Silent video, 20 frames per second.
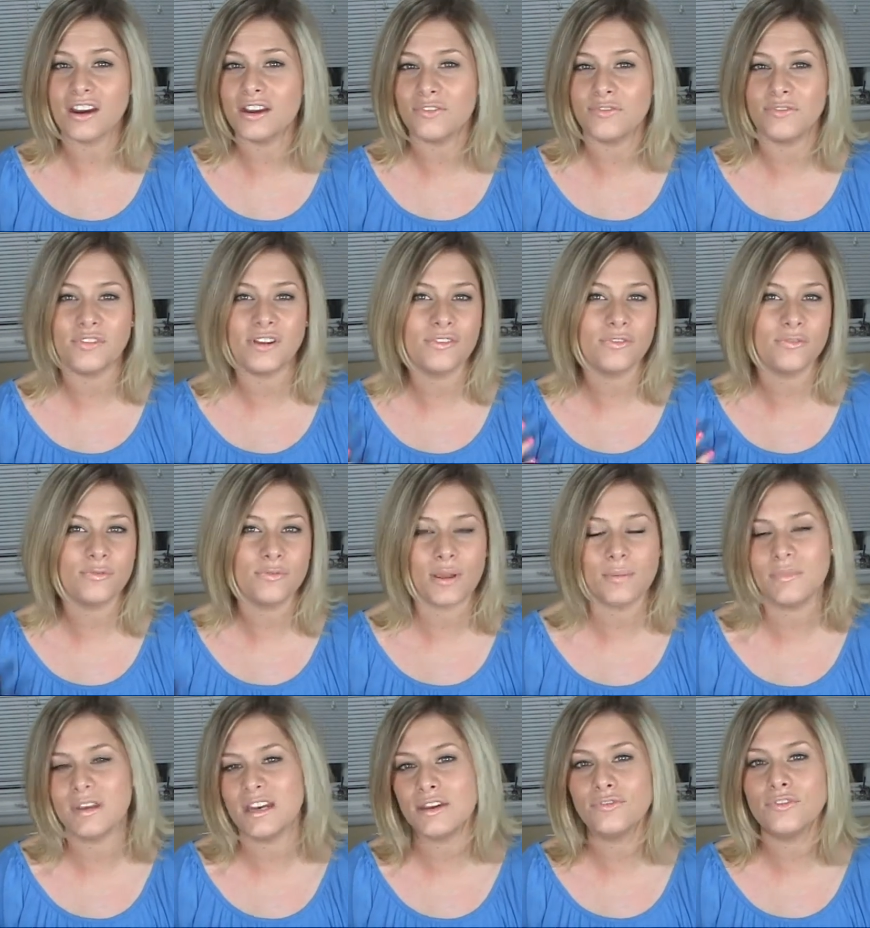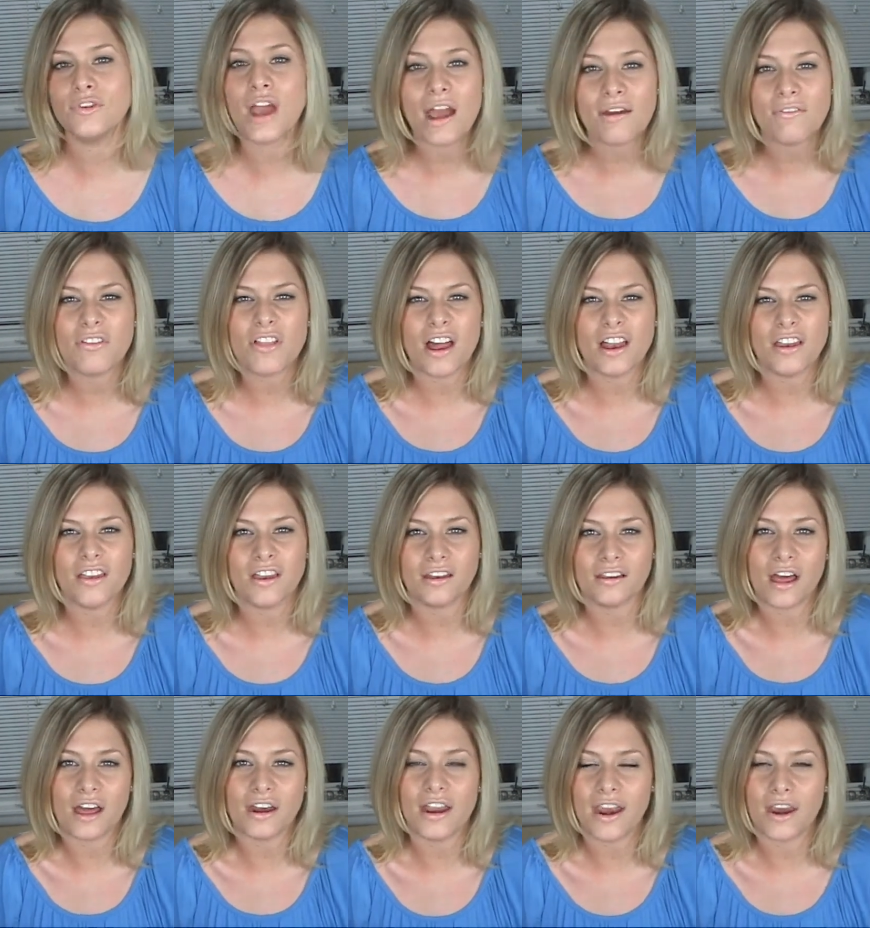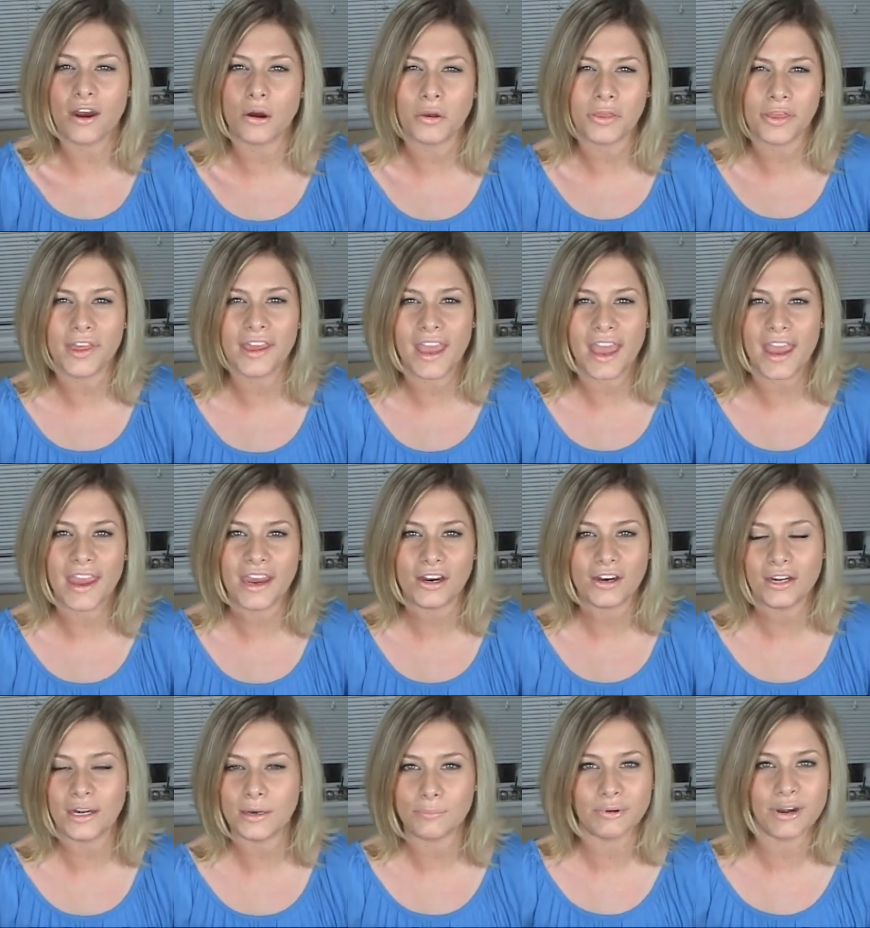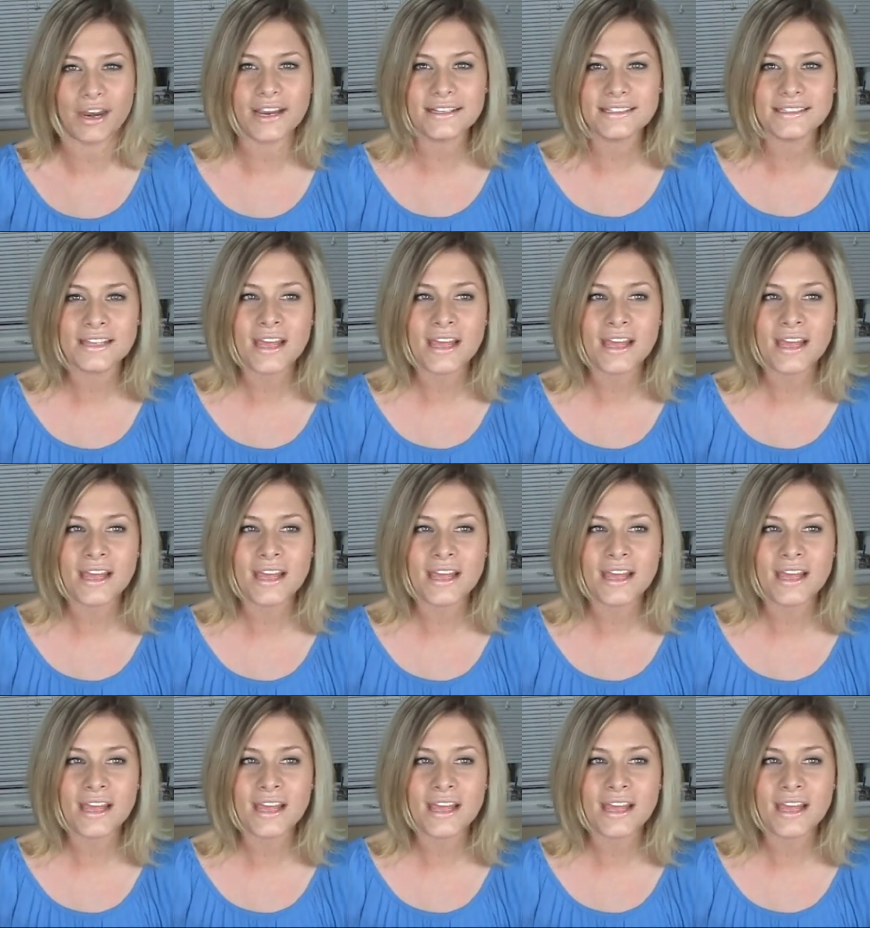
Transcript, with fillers: If you have a lot of hair or thick hair and it breaks,